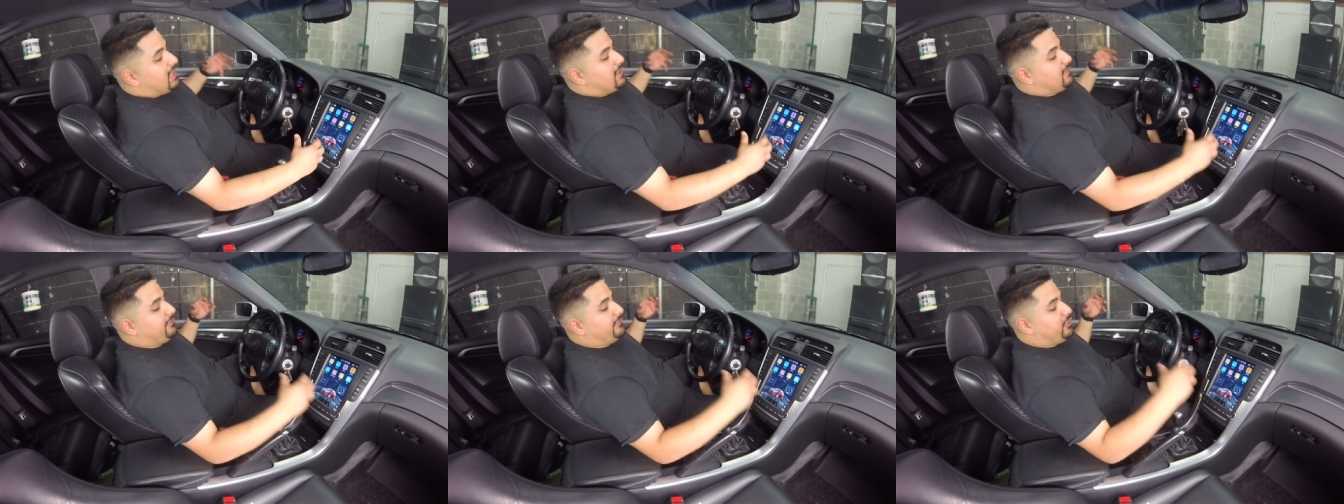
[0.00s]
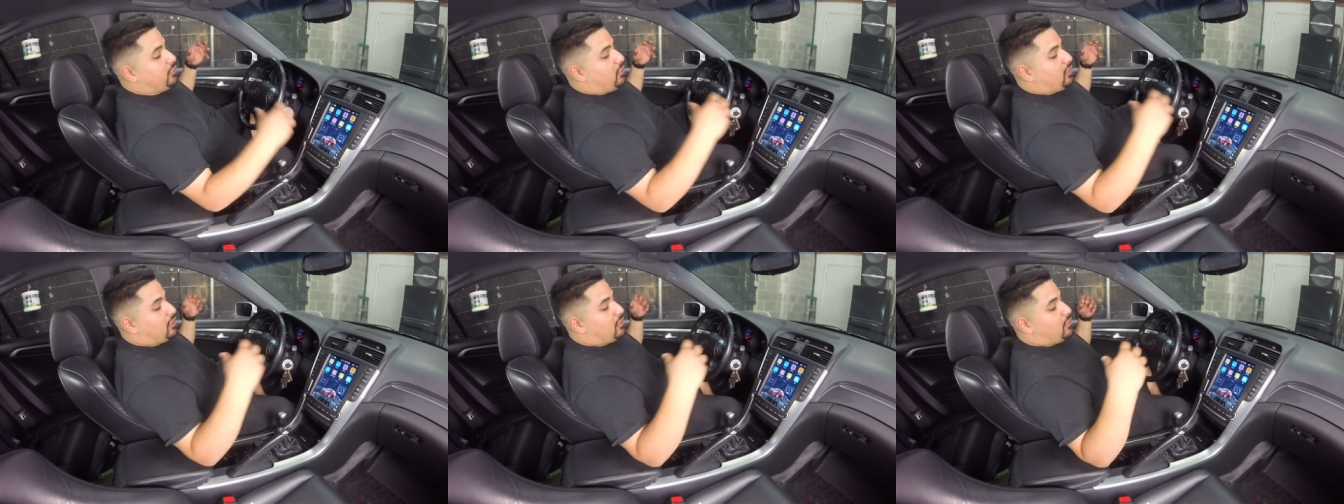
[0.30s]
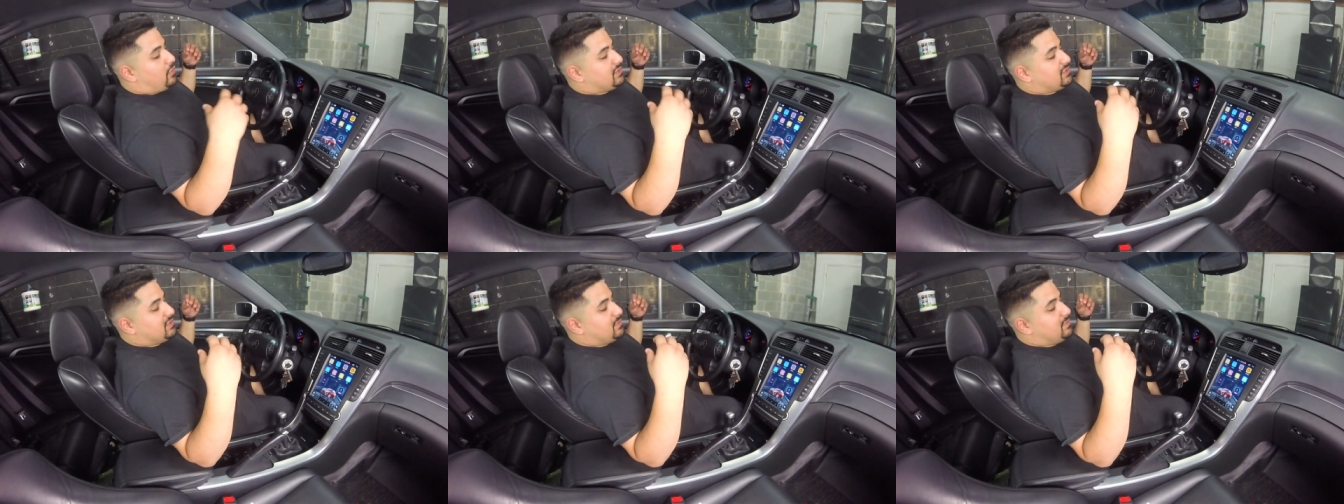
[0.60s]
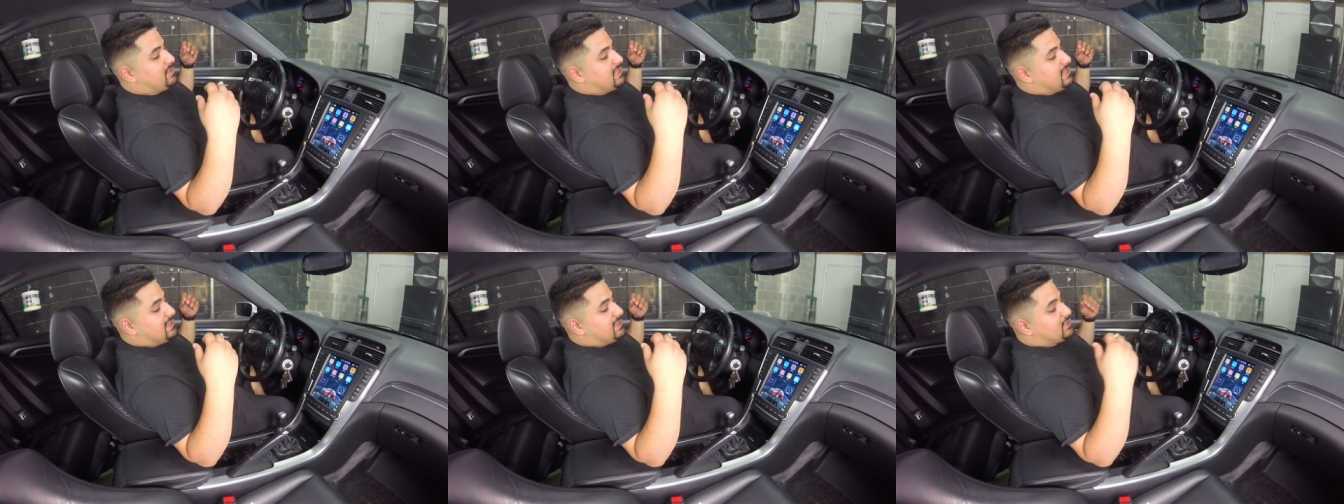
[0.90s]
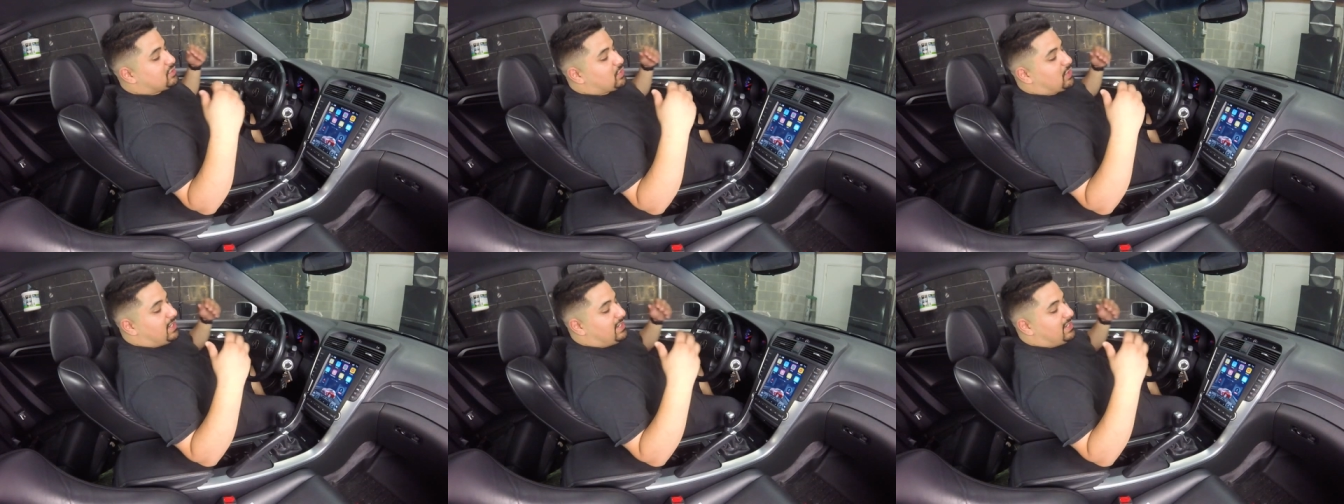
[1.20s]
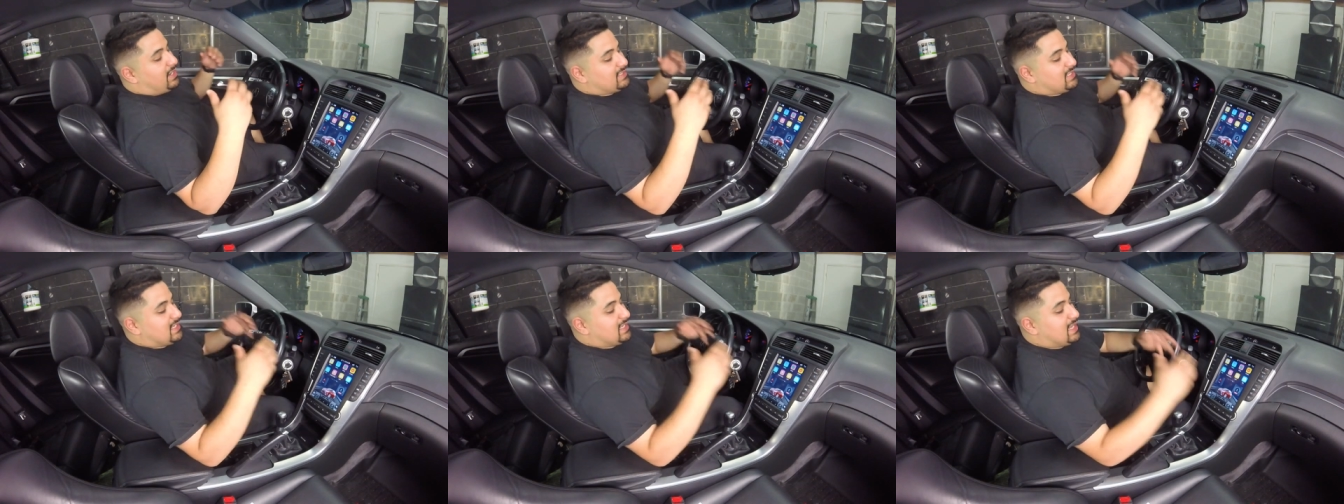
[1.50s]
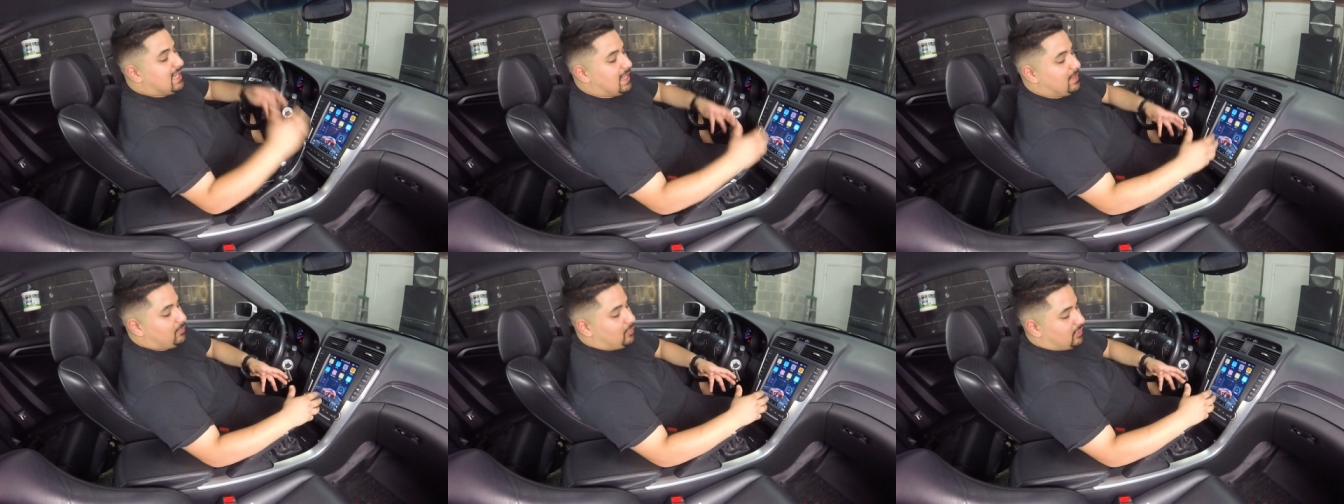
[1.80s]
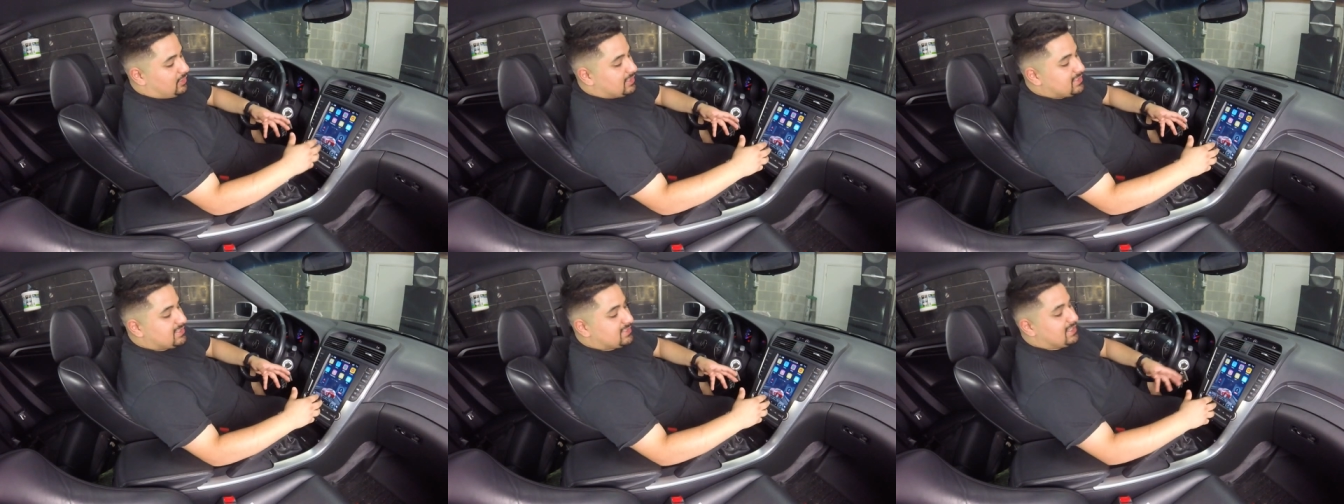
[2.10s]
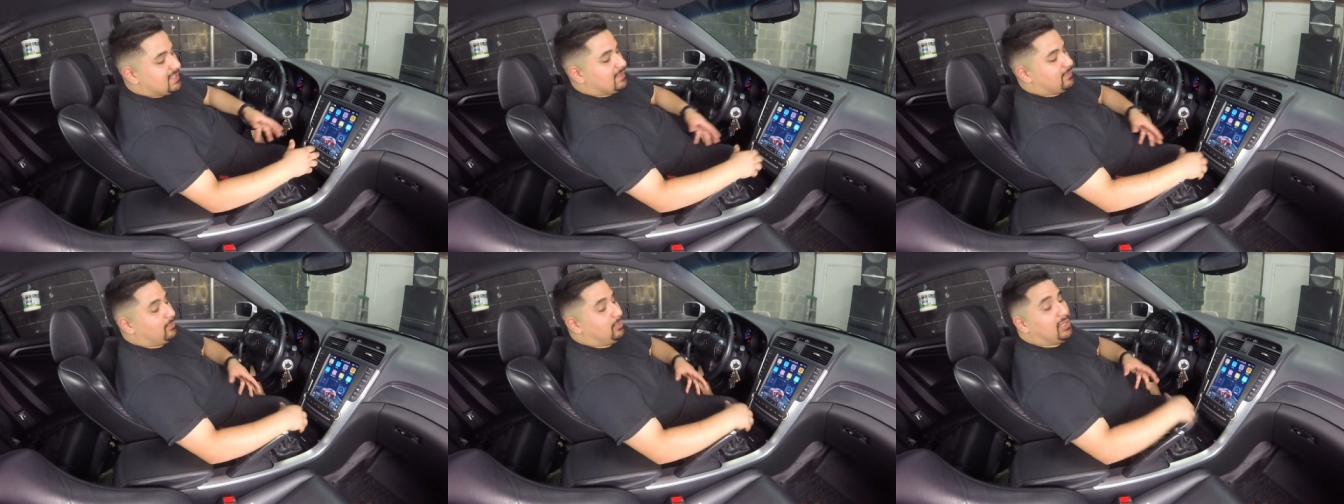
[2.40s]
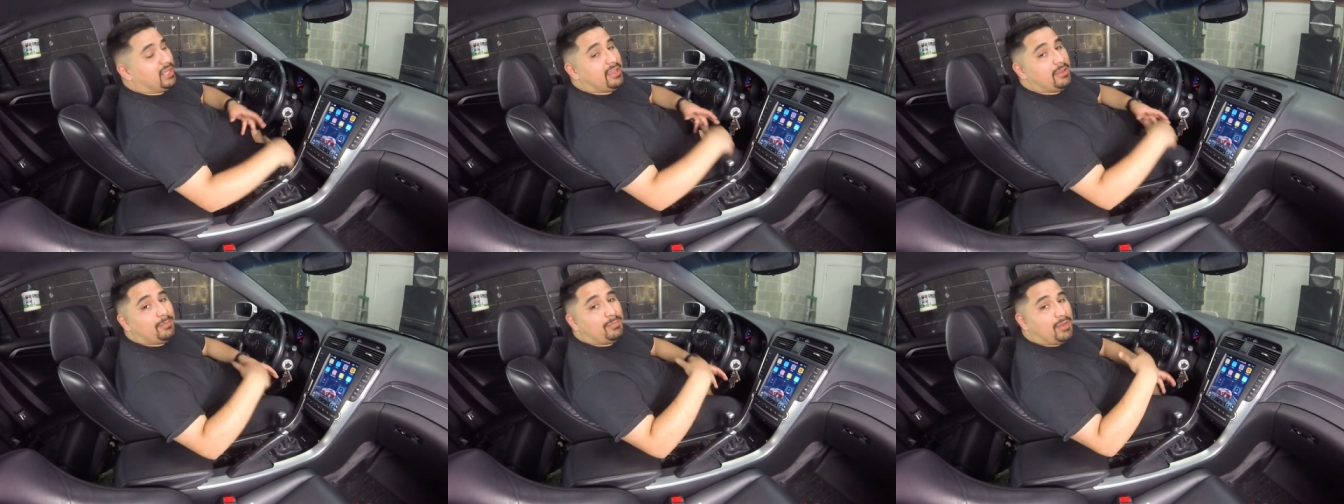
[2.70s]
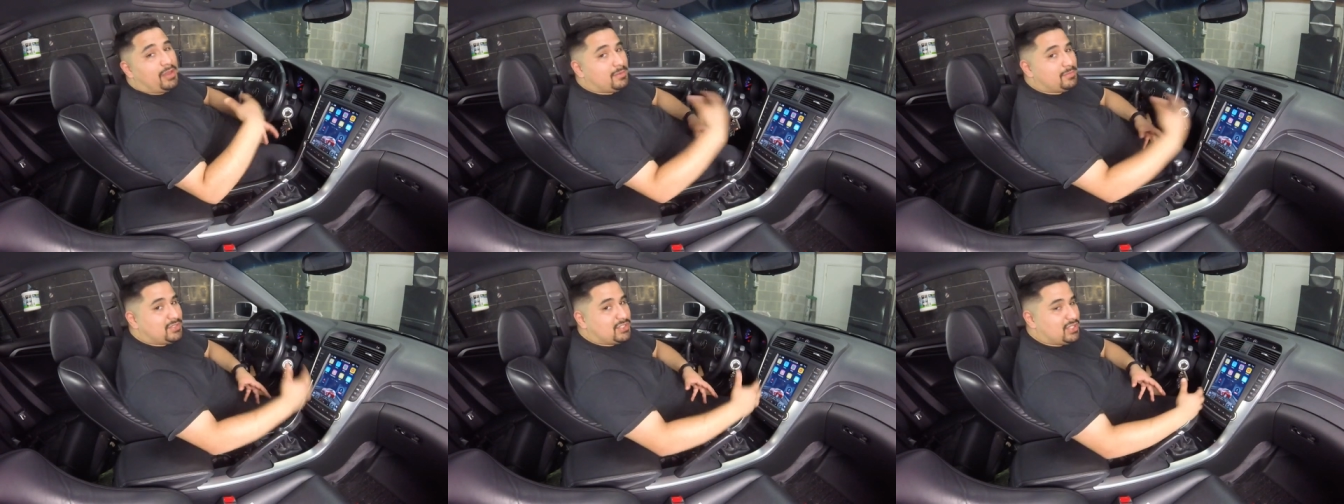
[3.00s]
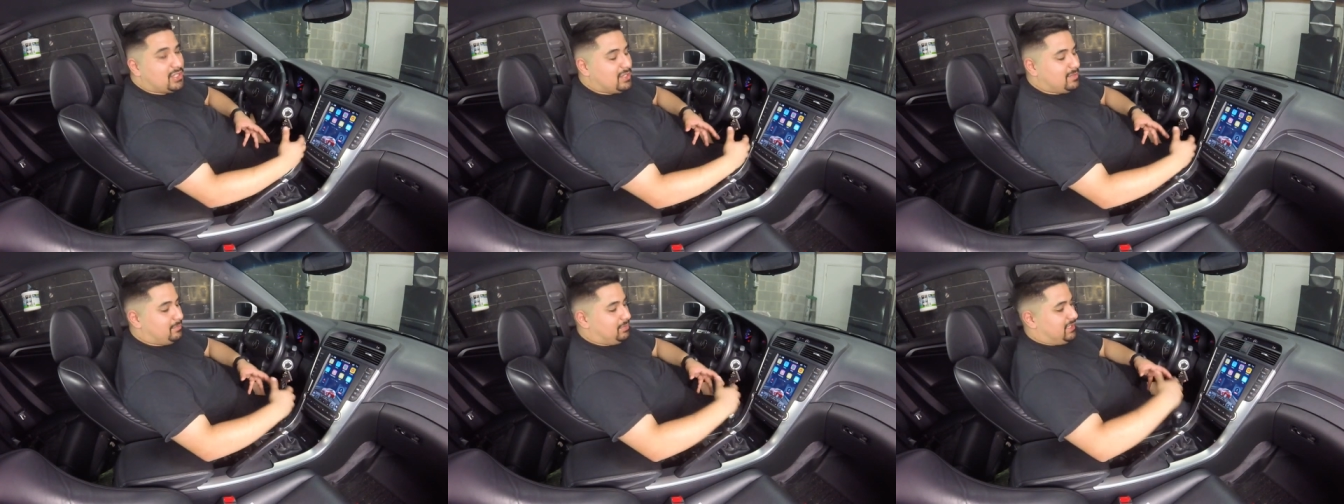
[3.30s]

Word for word: If you are going to be trying to game on this thing, playing P U B G,